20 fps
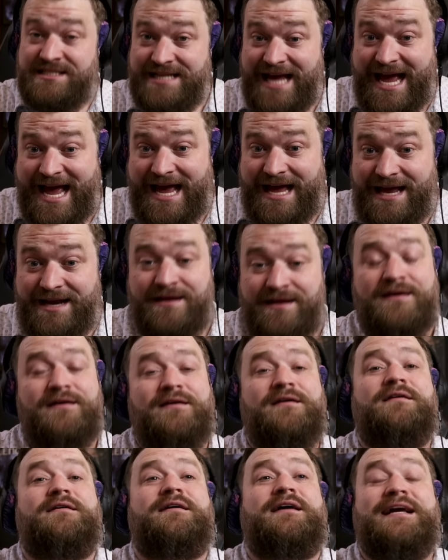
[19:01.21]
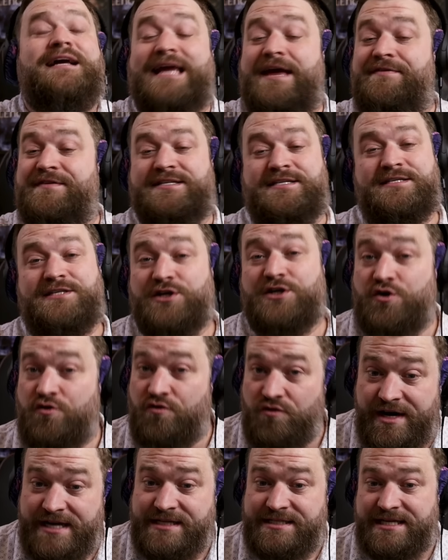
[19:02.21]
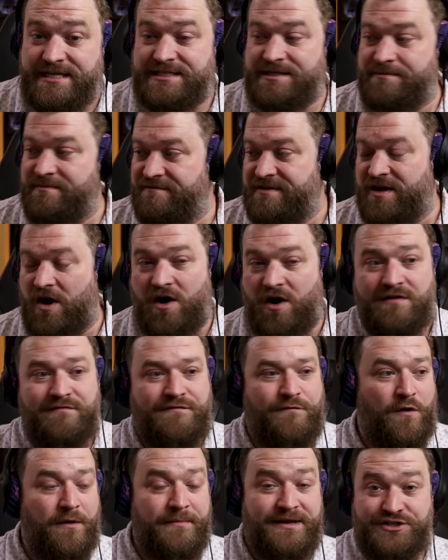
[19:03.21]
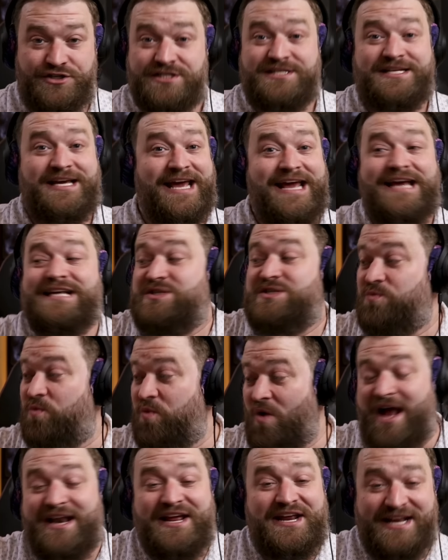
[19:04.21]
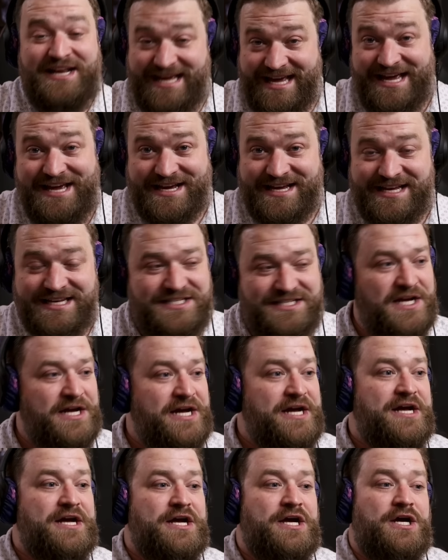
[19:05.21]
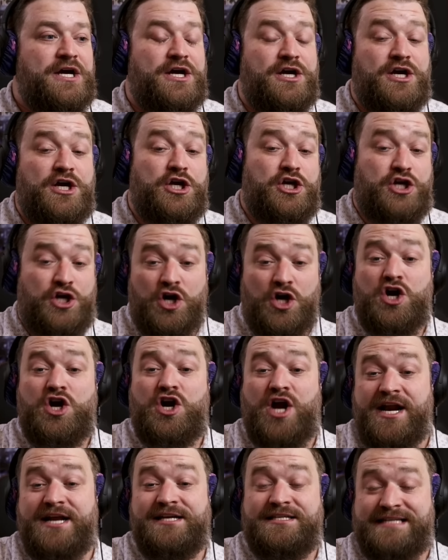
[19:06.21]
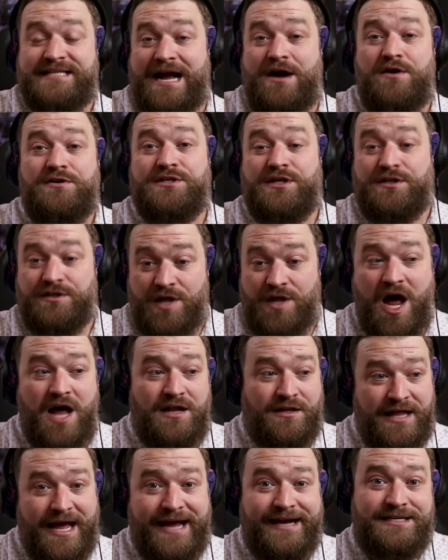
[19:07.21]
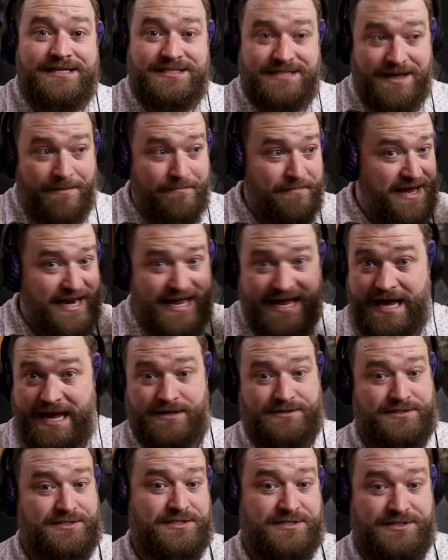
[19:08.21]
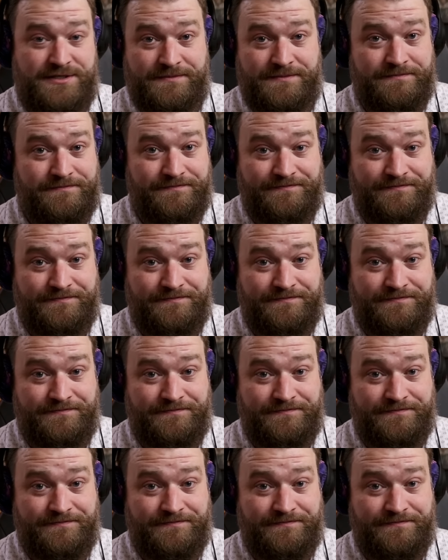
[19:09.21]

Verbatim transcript: said, again, this isn't a criticism of the art form. It just is what it is. You're gonna sound a lot like somebody else